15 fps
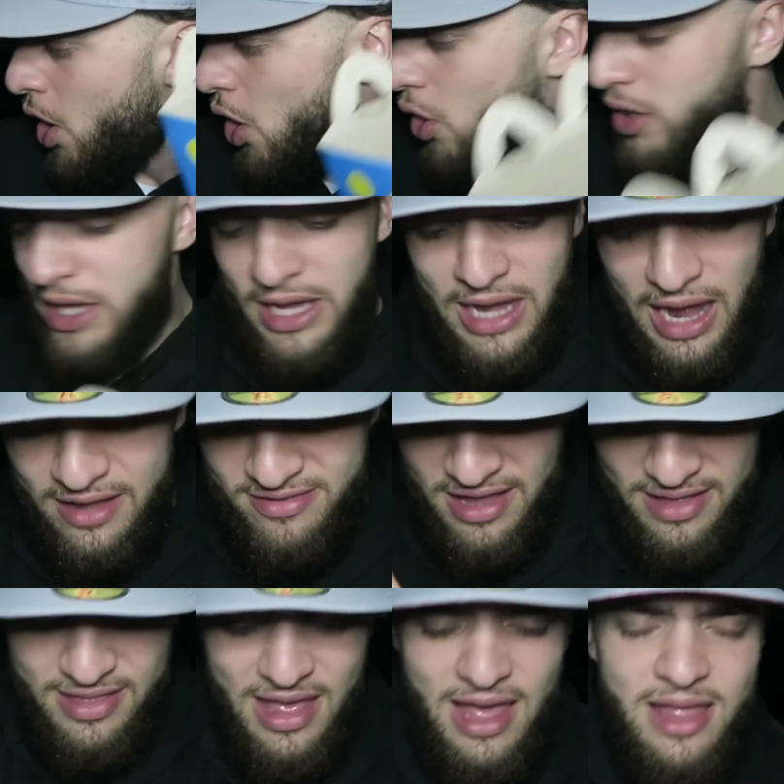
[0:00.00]
Okay guys,
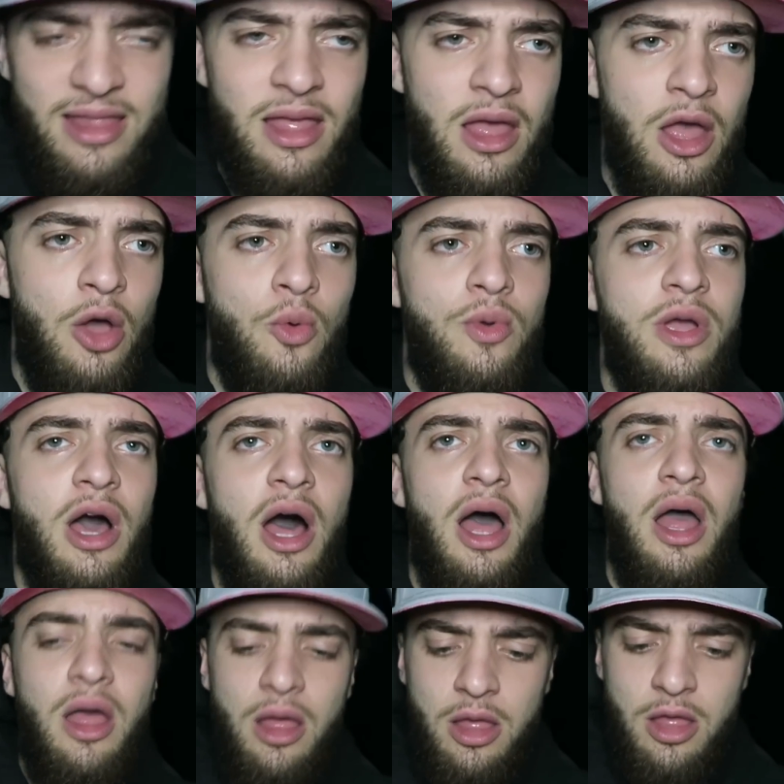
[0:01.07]
and then we
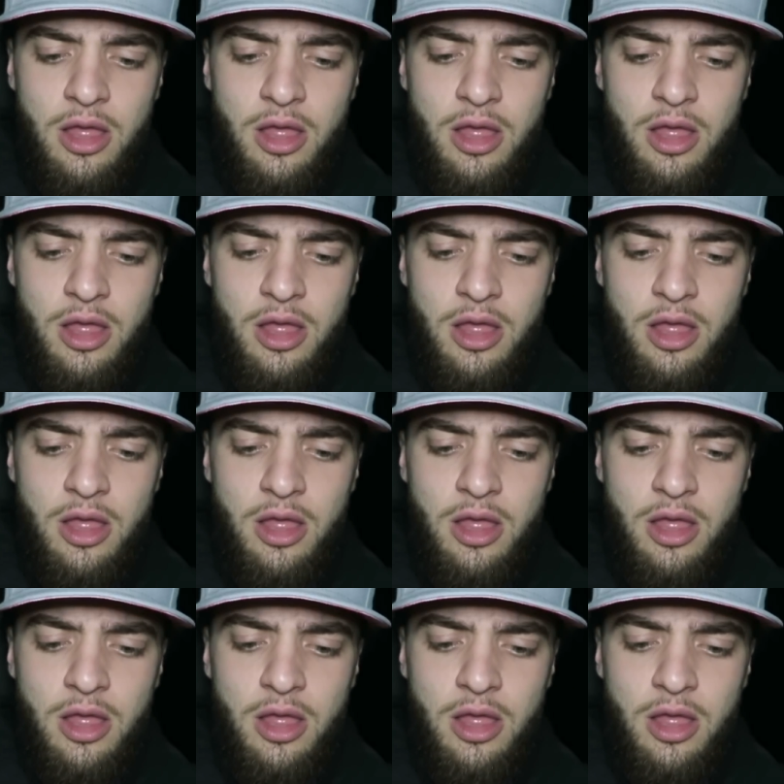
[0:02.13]
got